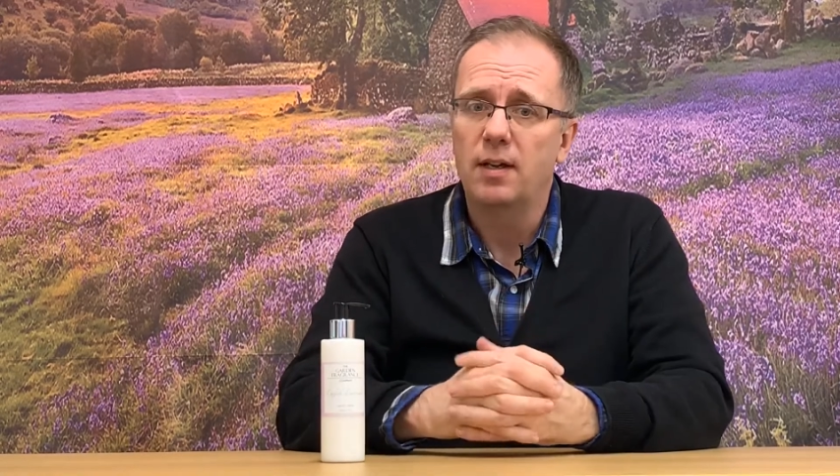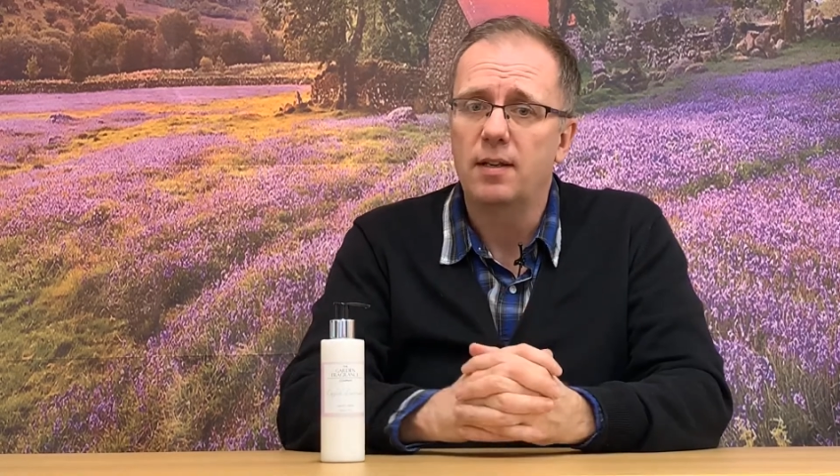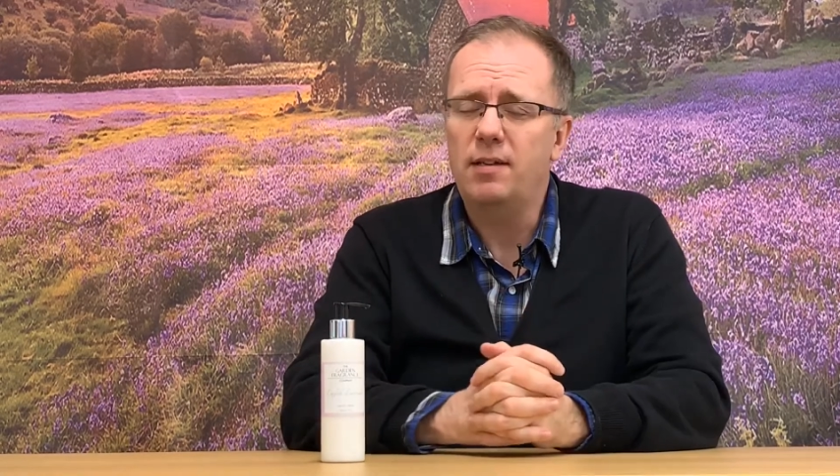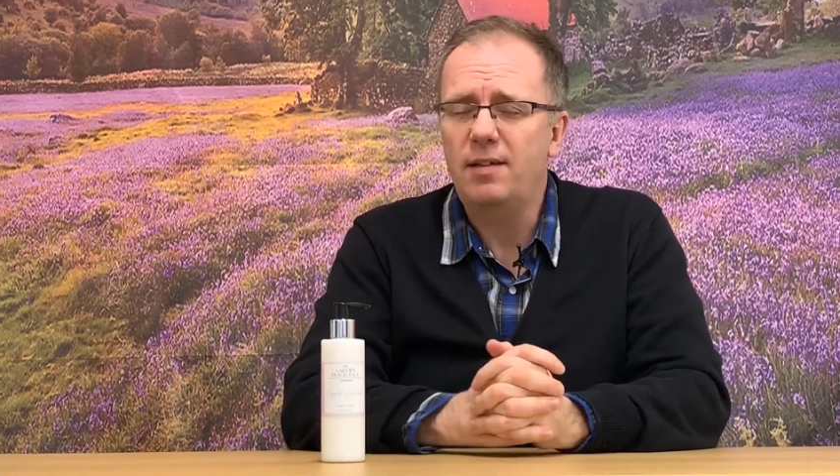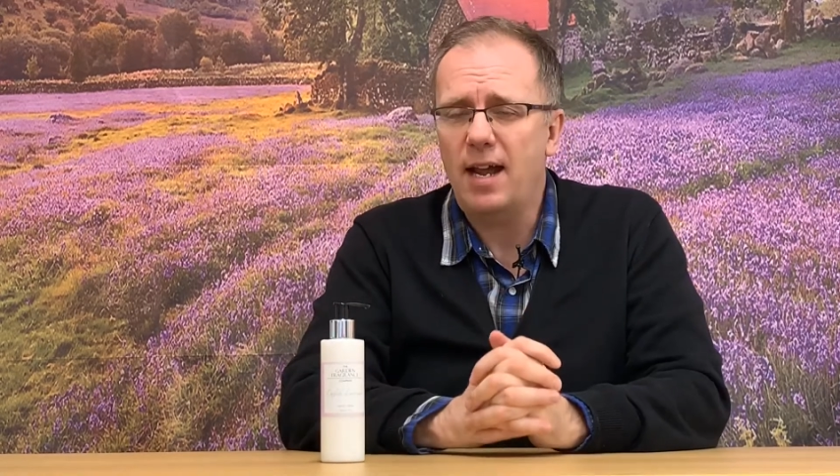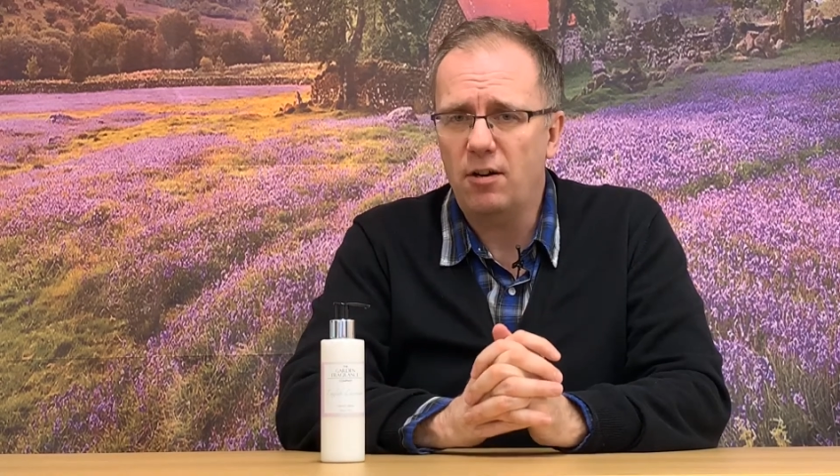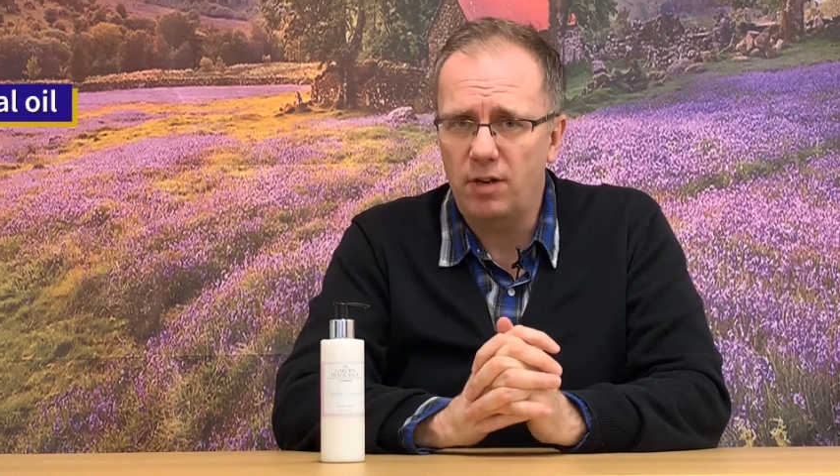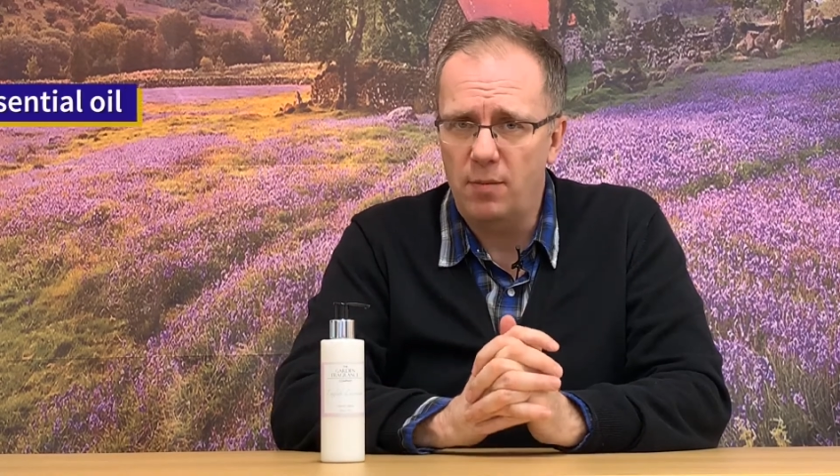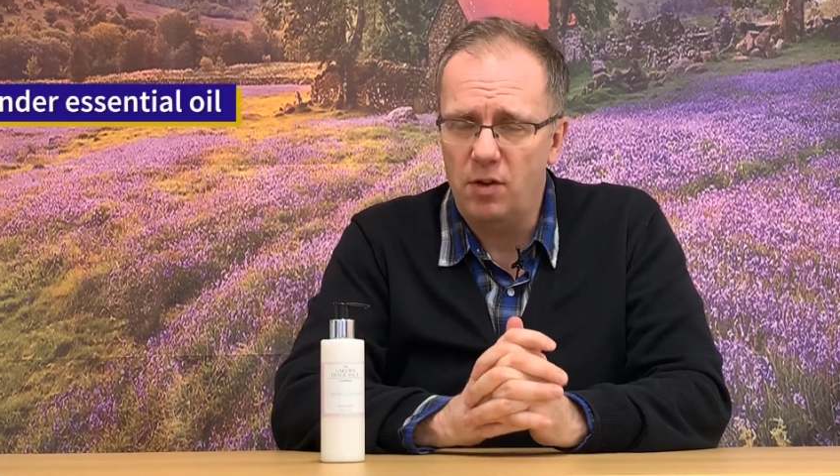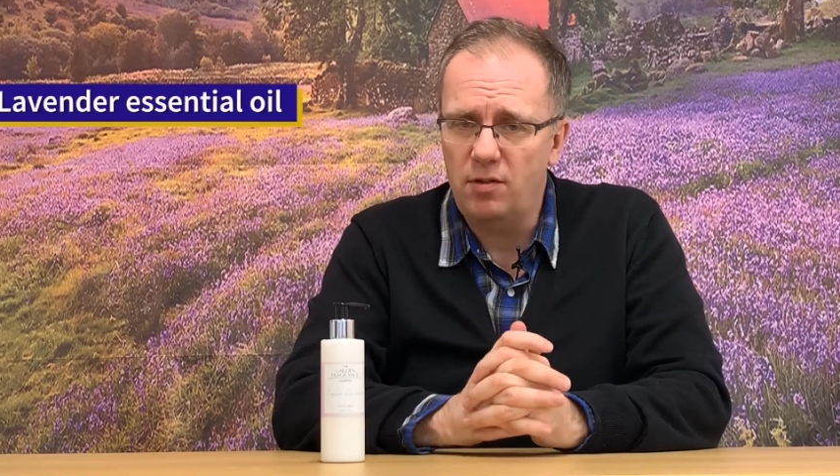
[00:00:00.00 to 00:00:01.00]
This hand
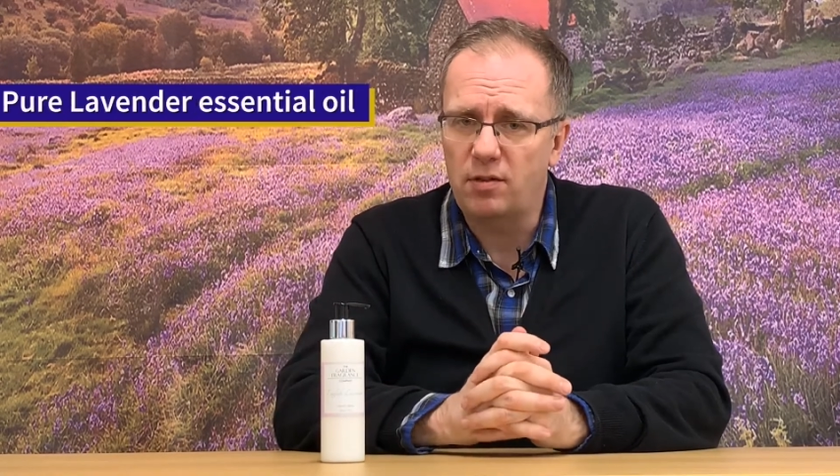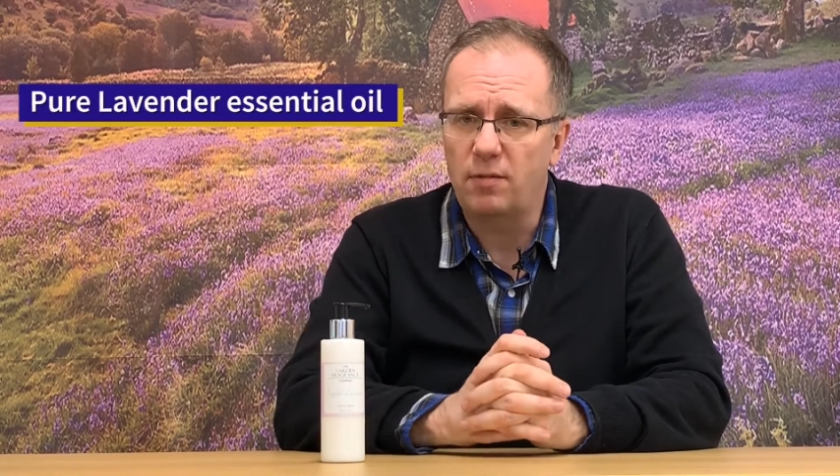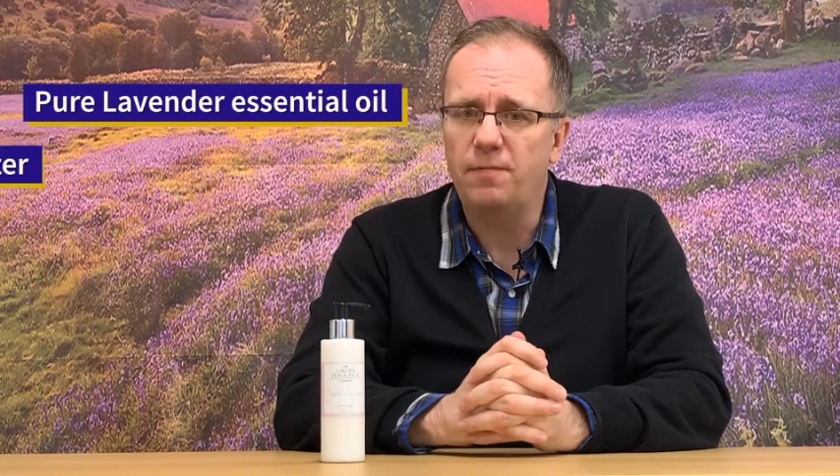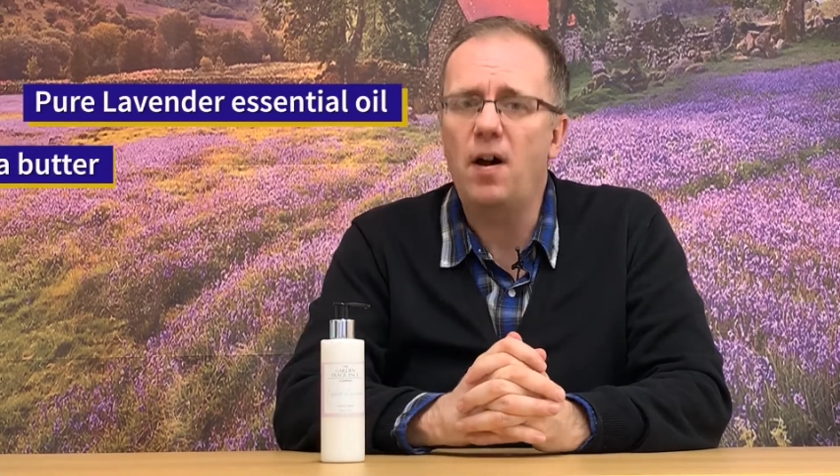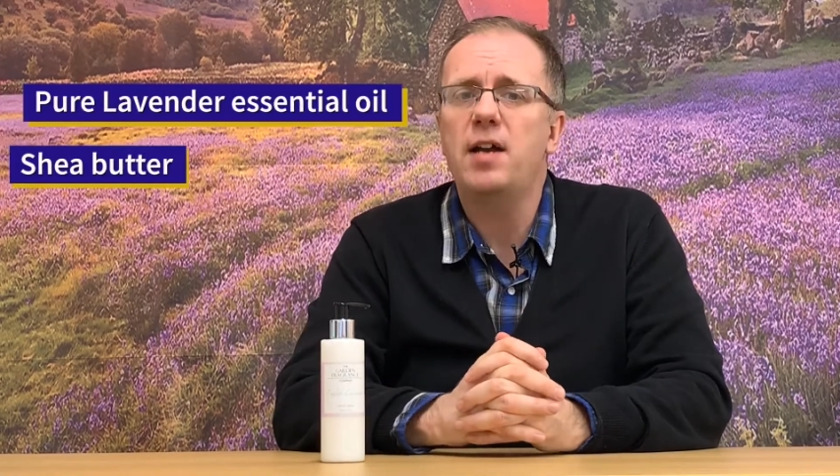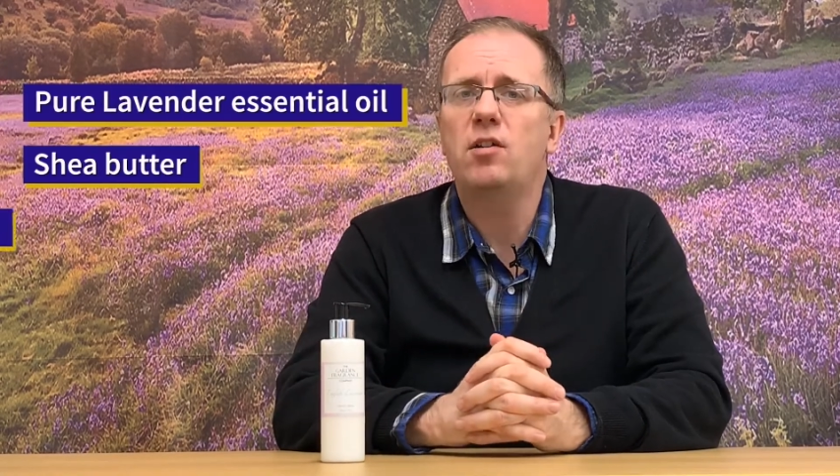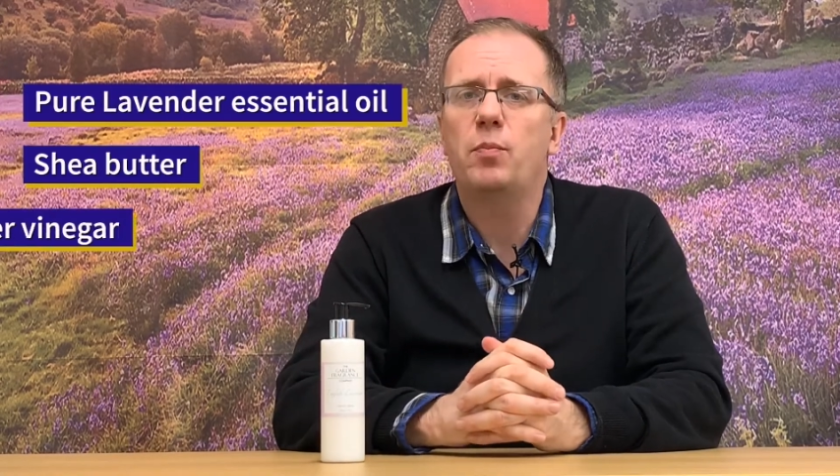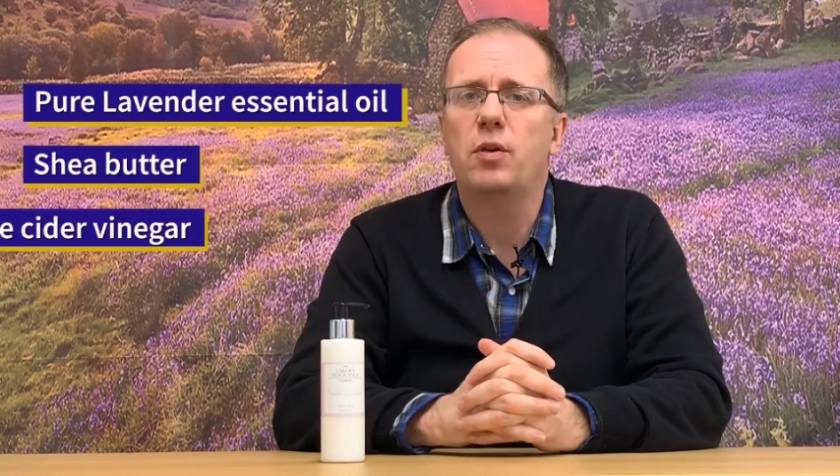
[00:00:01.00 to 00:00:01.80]
cream uses the finest